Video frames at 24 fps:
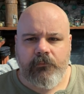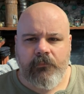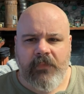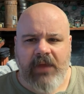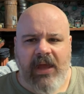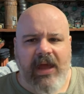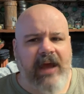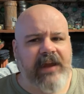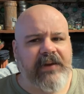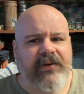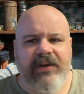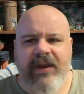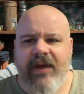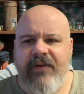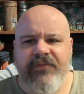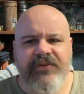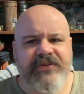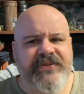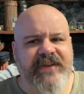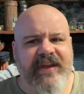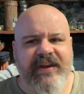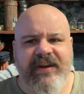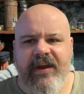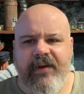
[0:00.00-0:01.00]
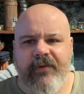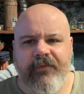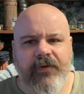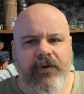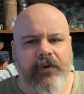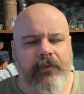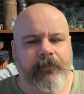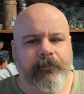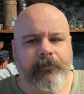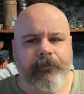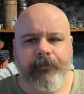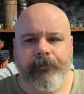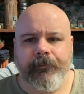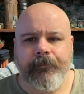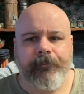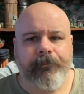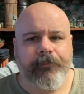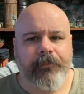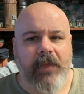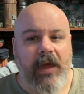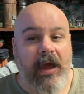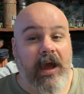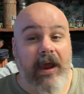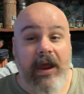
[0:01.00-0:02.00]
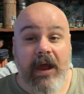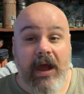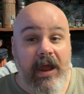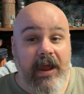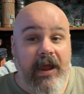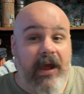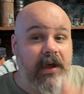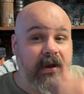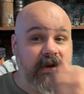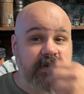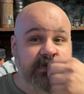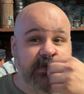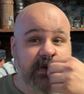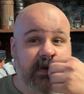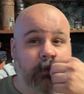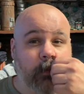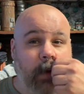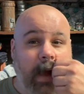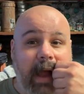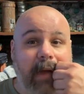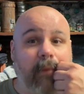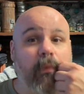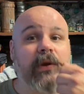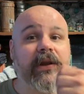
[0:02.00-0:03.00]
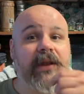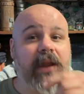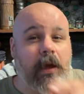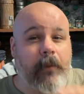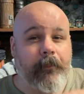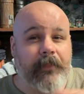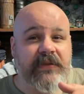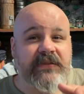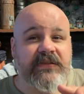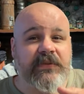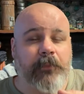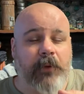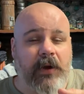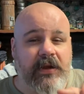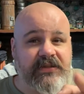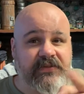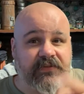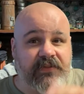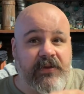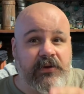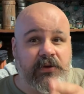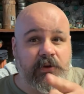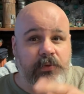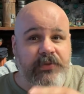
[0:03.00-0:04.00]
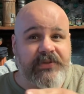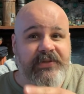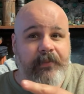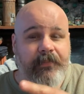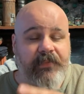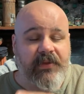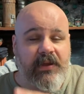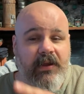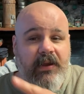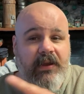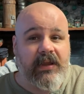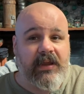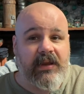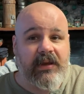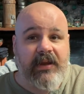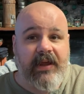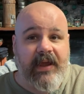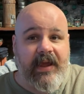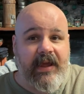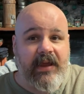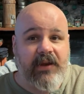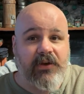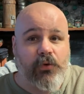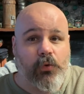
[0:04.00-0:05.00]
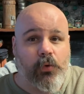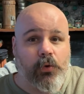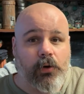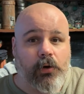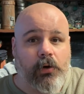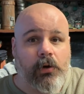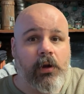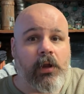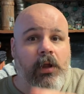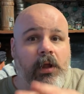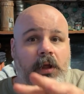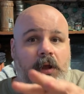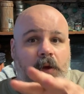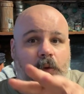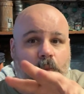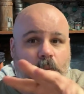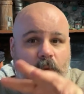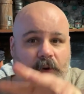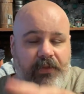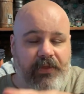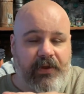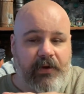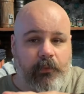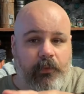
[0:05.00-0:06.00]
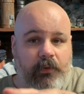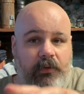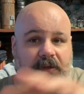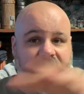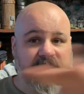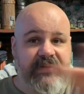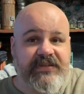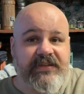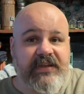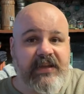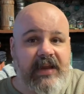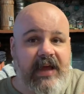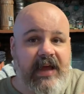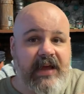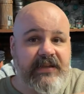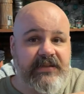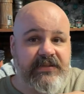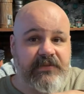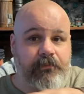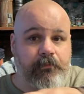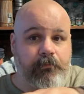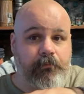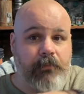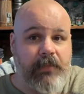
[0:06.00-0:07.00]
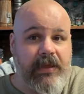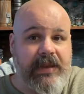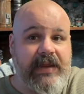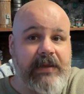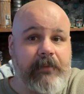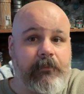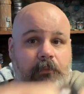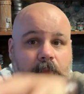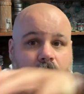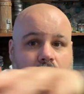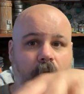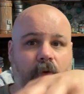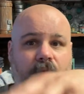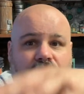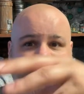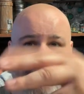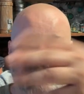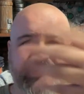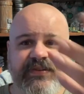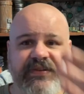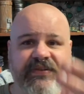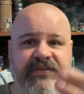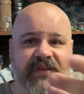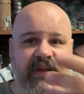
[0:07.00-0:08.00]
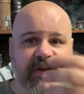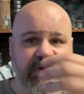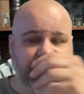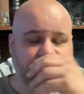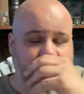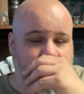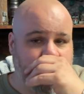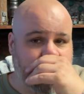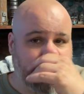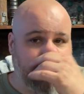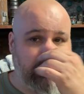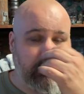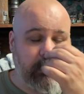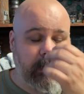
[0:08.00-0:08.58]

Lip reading: I'd never say never. I honestly, I would not be surprised if they do something akin to Andor where they release it as mini movies, essentially.